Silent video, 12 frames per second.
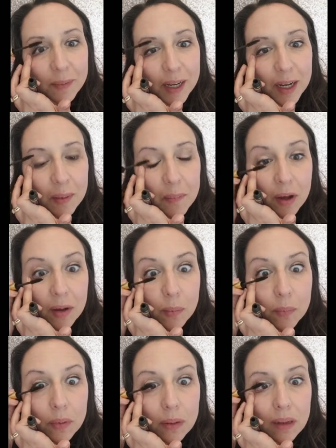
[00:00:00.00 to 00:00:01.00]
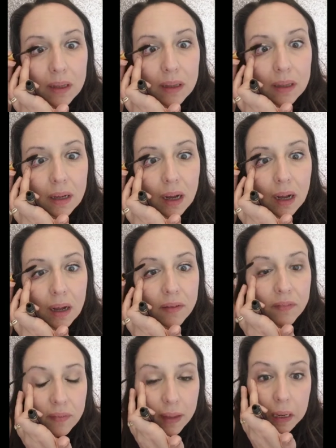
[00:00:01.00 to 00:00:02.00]
gets her eye makeup
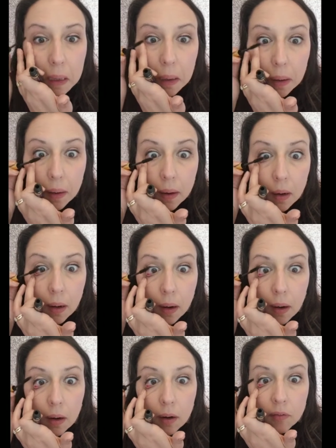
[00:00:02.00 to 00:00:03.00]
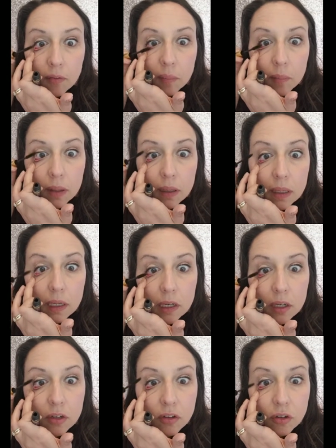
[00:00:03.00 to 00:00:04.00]
completely off, like
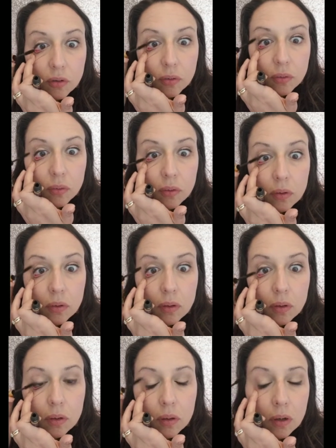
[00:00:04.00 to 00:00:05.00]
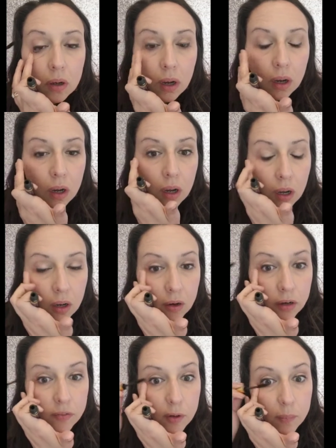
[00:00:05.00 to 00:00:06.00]
from clean to,
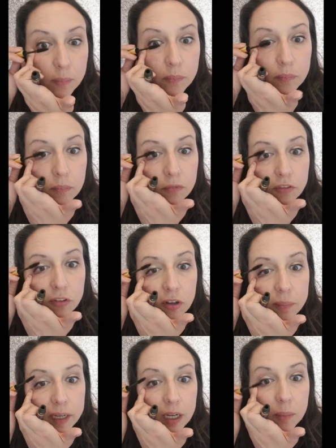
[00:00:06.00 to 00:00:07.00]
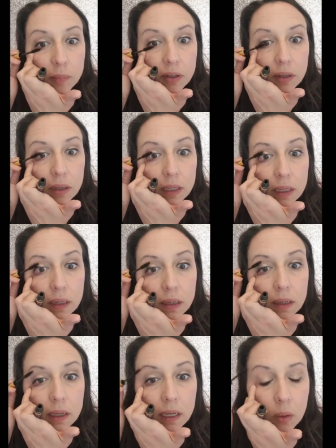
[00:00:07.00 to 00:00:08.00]
or from full
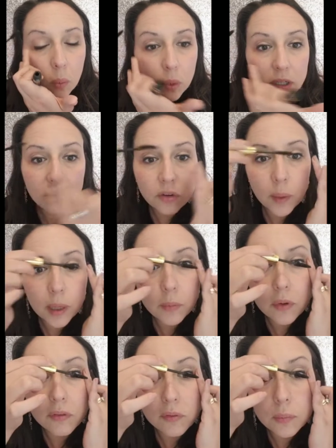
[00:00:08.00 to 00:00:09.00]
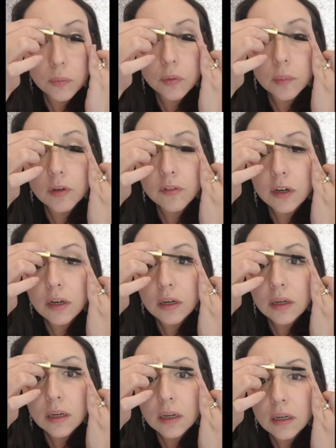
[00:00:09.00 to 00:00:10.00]
makeup to clean in one swipe with
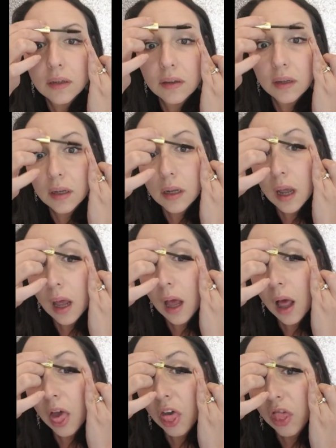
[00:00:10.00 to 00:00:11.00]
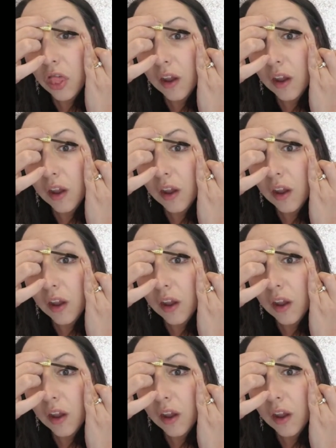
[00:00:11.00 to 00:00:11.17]
Ooops Remover. It is